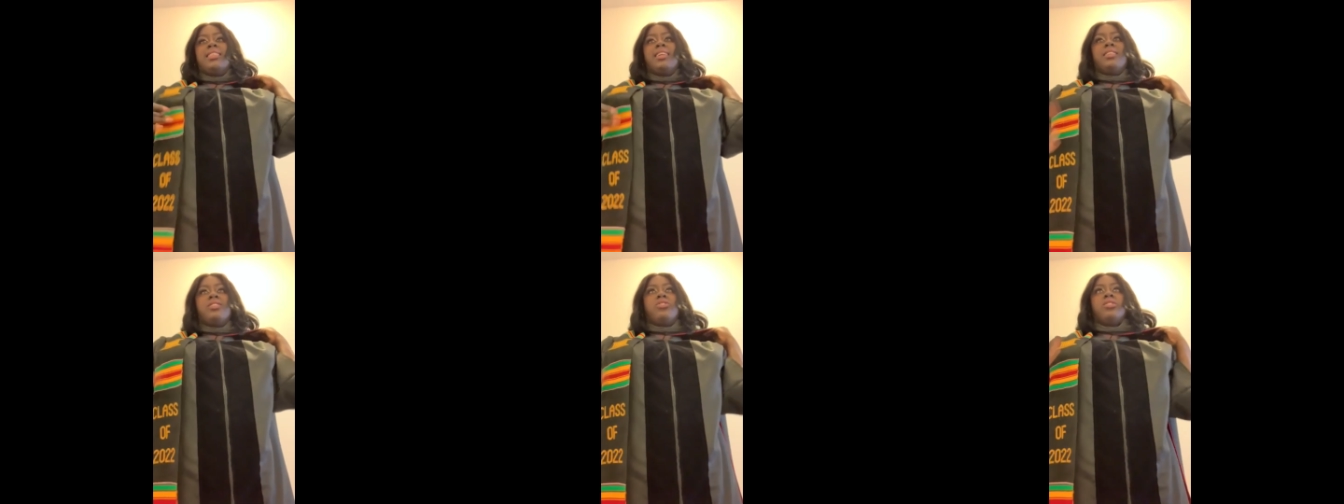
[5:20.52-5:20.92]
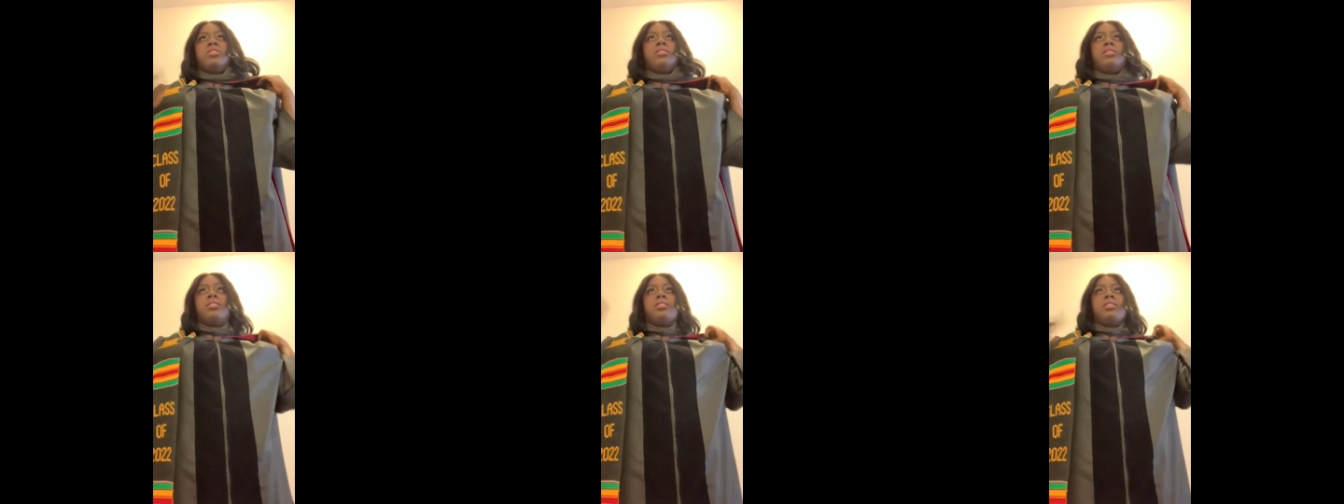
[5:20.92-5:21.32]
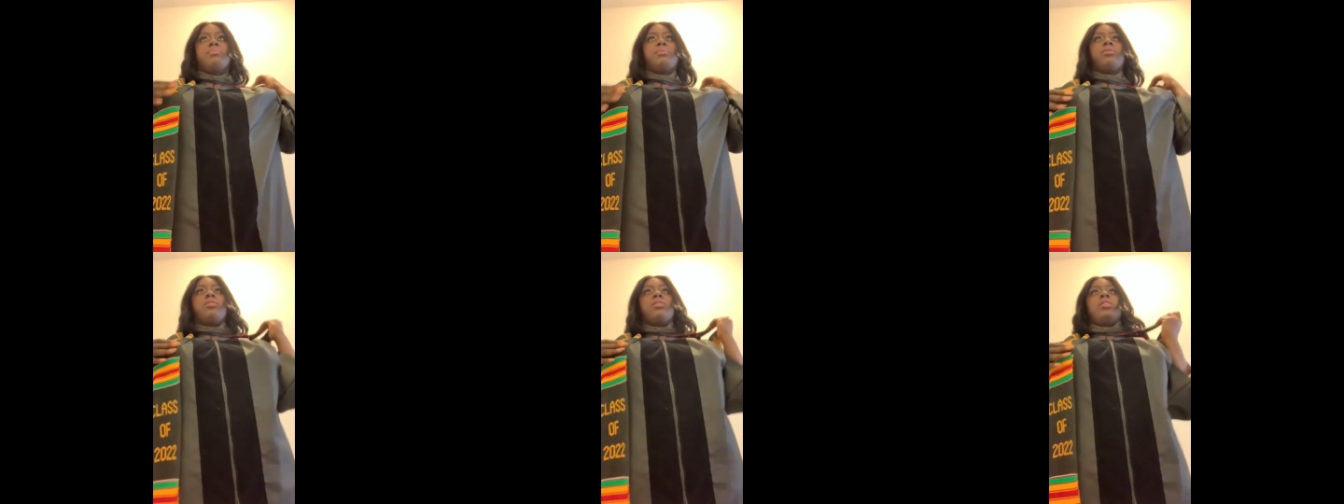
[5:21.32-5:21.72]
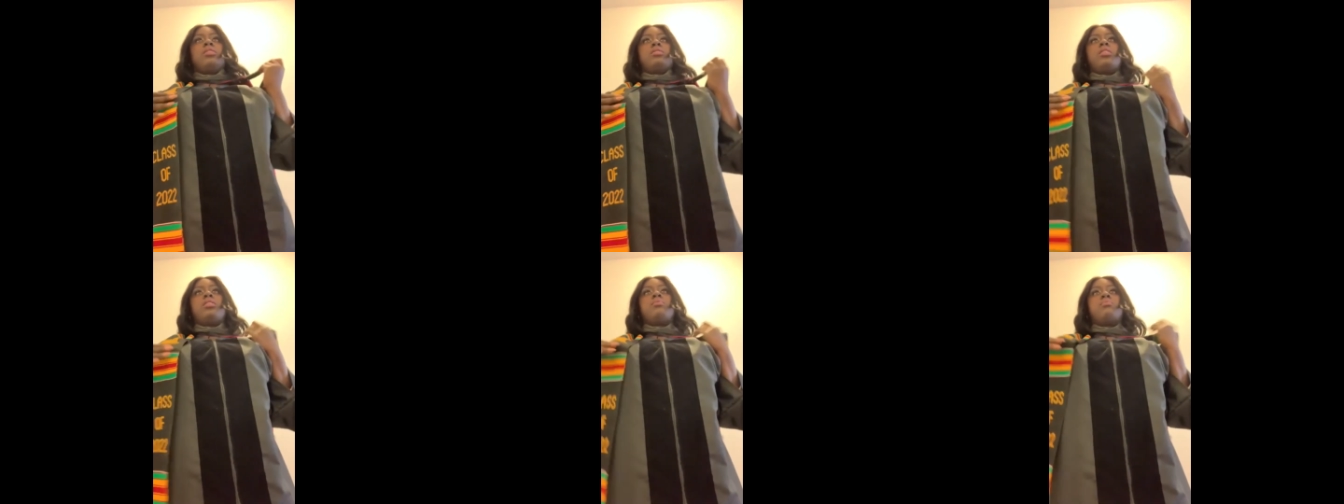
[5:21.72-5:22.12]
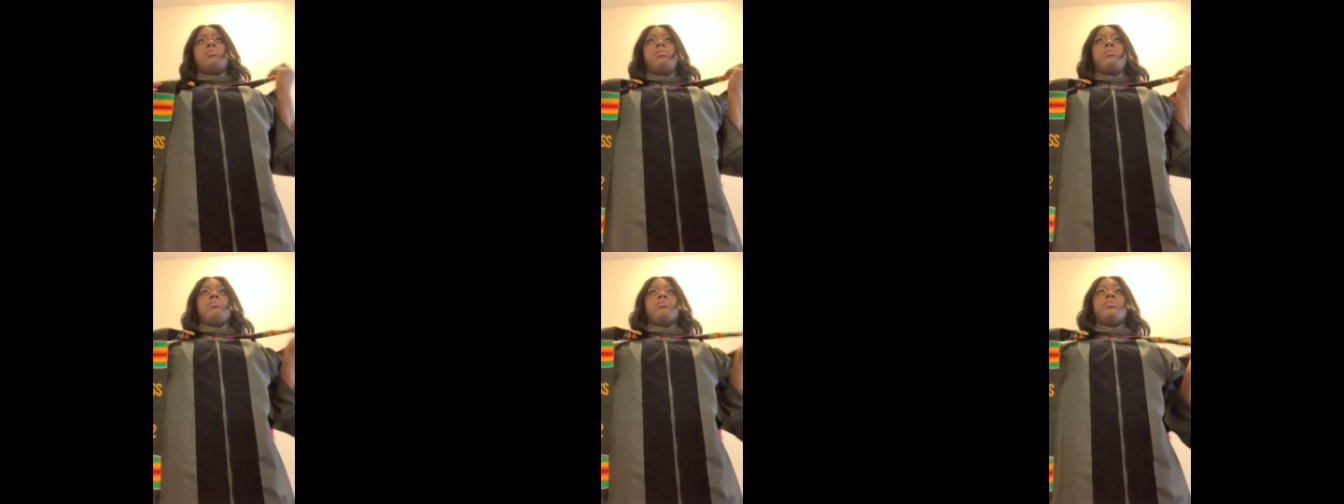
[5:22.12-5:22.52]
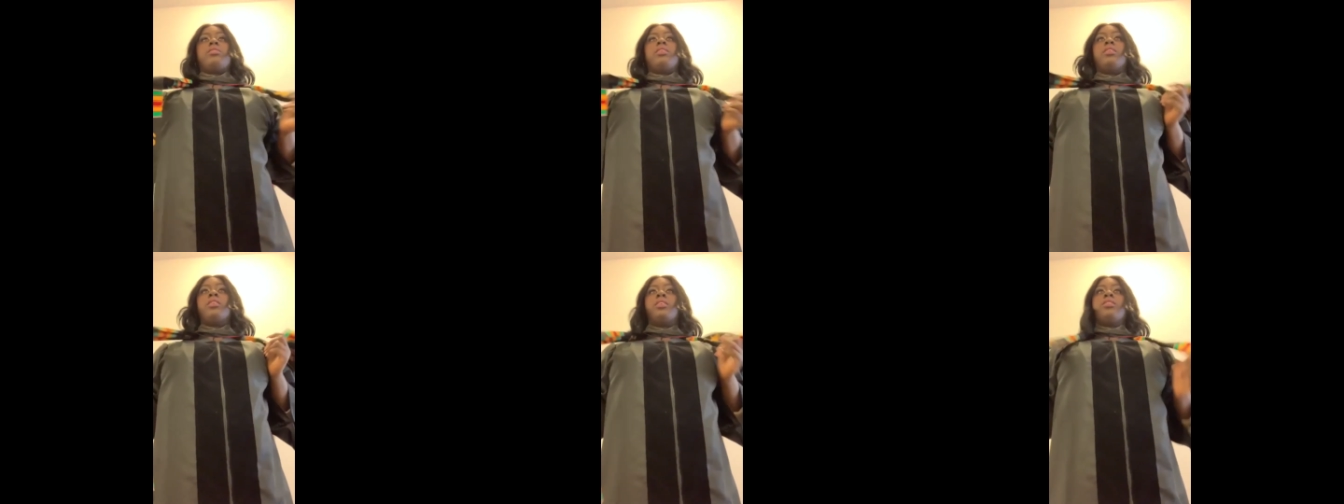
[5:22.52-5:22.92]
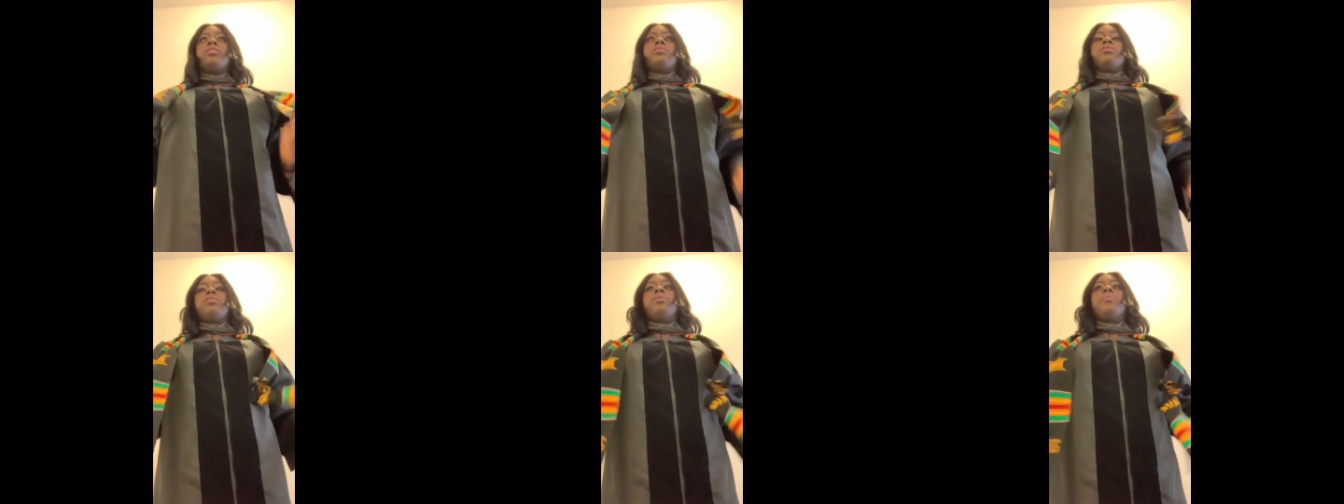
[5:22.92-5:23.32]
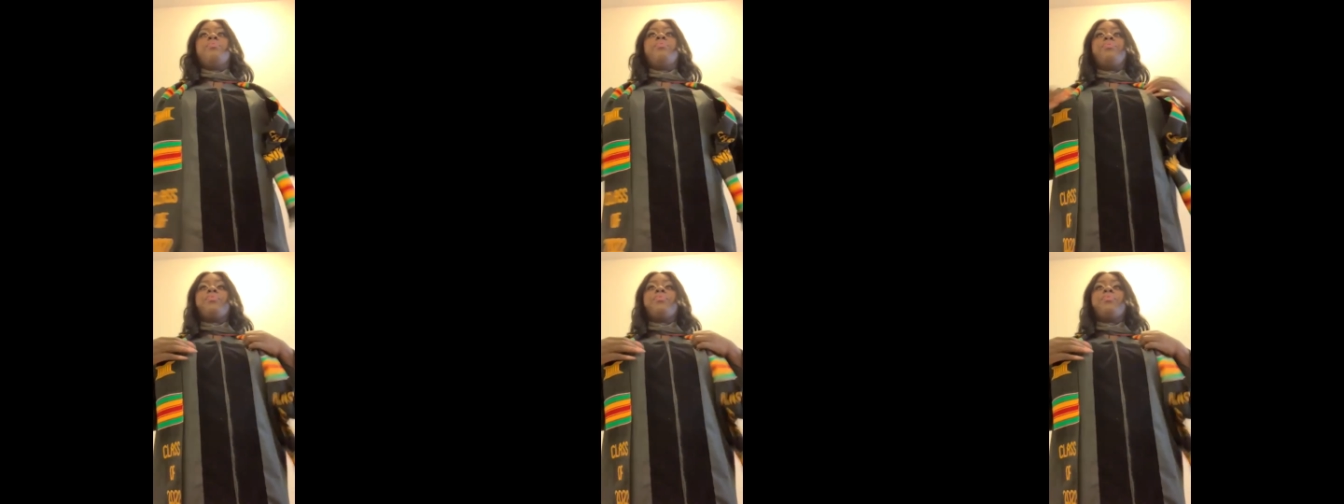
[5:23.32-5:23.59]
thing is just the typical color that's used. So